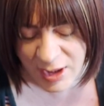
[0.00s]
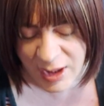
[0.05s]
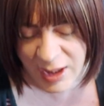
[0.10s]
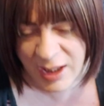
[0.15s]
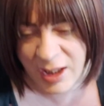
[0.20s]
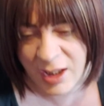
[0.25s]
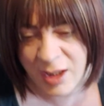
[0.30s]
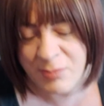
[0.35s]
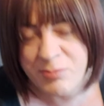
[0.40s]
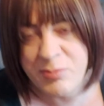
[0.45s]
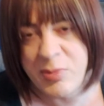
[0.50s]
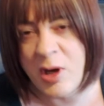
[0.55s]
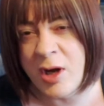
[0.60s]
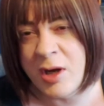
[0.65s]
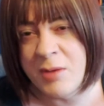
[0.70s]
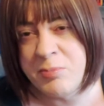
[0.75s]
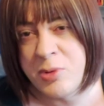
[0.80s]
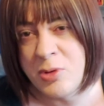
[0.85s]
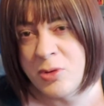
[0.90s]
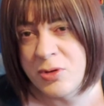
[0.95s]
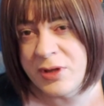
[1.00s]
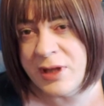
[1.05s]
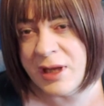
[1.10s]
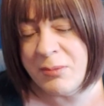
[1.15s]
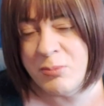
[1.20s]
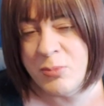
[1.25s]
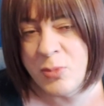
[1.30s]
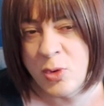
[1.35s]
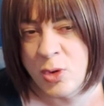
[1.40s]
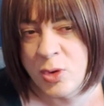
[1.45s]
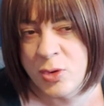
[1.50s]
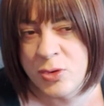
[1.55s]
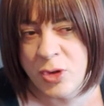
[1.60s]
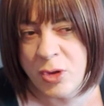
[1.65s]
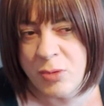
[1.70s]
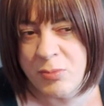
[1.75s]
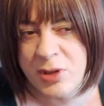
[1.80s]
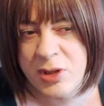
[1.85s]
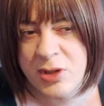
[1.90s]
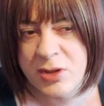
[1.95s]
But I bought that more
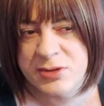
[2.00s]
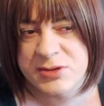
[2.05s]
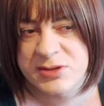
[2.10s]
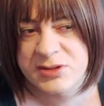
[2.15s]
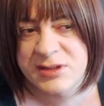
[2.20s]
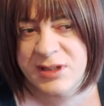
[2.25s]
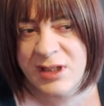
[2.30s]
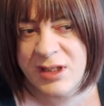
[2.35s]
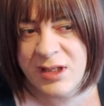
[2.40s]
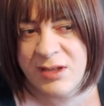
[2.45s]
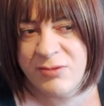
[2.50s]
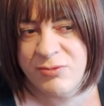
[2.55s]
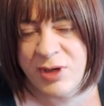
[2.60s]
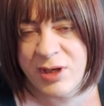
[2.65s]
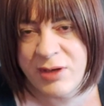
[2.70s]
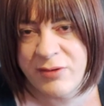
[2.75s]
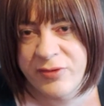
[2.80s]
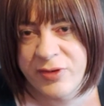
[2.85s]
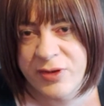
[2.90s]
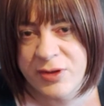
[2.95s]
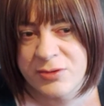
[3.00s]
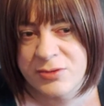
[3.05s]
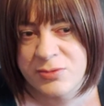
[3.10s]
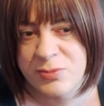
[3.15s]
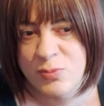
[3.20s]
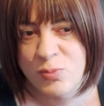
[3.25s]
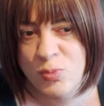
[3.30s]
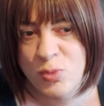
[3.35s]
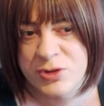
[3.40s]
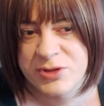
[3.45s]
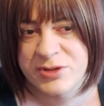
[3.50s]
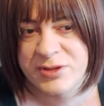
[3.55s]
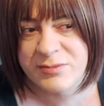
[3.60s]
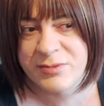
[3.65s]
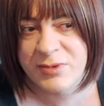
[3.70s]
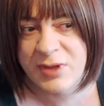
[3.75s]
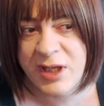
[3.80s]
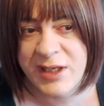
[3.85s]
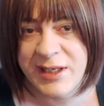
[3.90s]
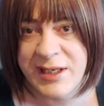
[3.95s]
not because the ring field wasn't,
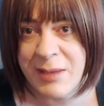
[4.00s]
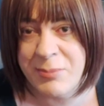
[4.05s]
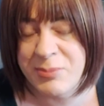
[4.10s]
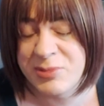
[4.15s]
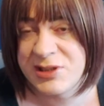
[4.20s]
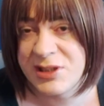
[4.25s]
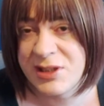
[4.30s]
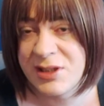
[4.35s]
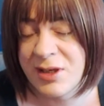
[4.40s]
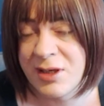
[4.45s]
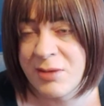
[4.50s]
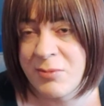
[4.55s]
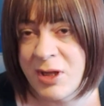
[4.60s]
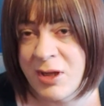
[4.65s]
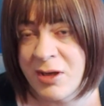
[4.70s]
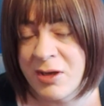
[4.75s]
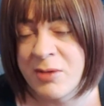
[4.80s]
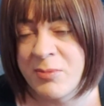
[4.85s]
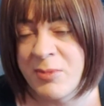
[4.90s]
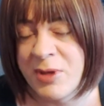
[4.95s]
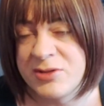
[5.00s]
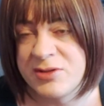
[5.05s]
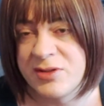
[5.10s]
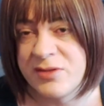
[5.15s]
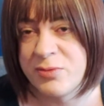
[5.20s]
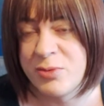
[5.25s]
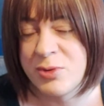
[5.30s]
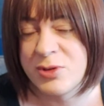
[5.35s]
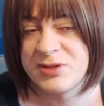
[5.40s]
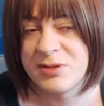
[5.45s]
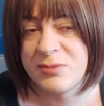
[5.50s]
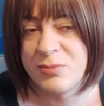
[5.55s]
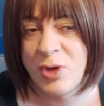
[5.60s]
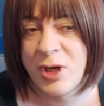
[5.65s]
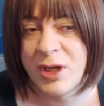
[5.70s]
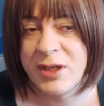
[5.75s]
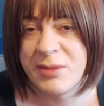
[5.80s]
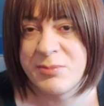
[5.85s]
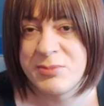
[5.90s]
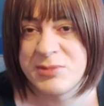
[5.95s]
in that particular locomotive, wasn't
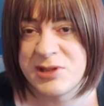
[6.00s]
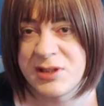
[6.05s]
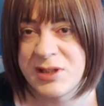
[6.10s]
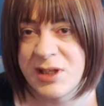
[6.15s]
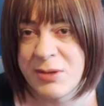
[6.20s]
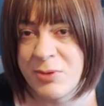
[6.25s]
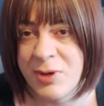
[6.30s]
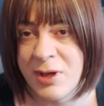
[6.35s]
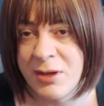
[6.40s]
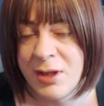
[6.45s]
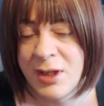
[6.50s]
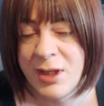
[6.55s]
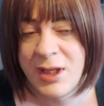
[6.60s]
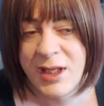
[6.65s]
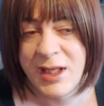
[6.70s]
working particularly well.